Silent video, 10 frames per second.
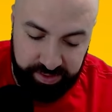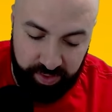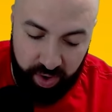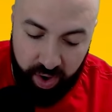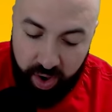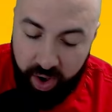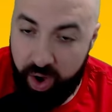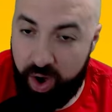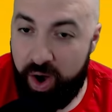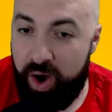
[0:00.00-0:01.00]

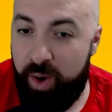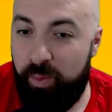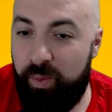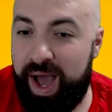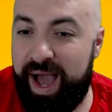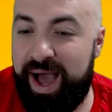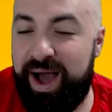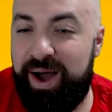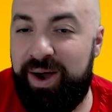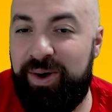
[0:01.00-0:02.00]
Oh,
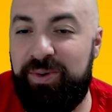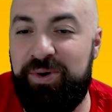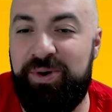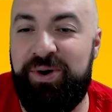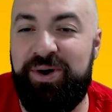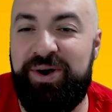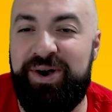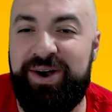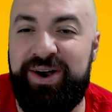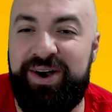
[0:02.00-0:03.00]
wow.
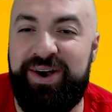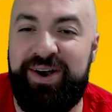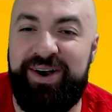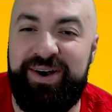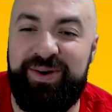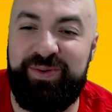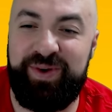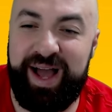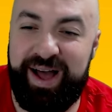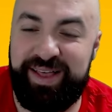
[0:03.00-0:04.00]
Oh,
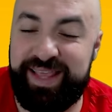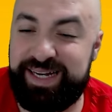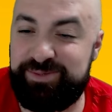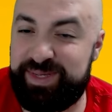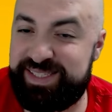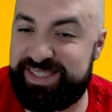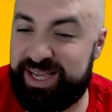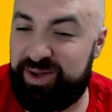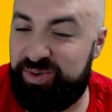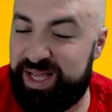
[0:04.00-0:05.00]
wow. That is my
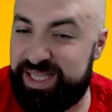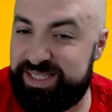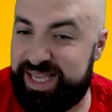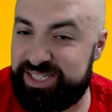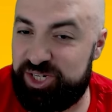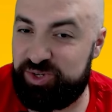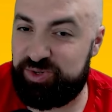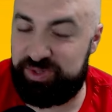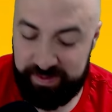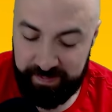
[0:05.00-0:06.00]
second one. That's actually
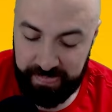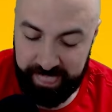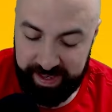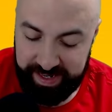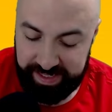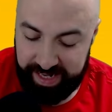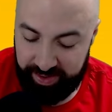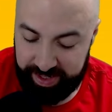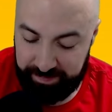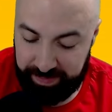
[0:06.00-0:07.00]
good. Now I
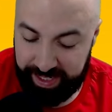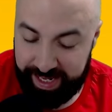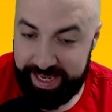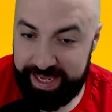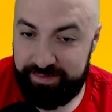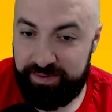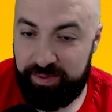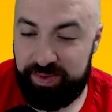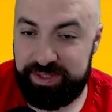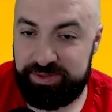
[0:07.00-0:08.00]
can play it if I
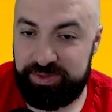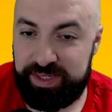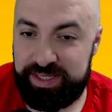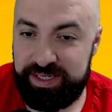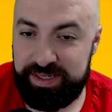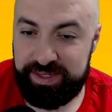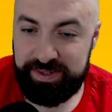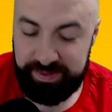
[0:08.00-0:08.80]
wanted to, I think.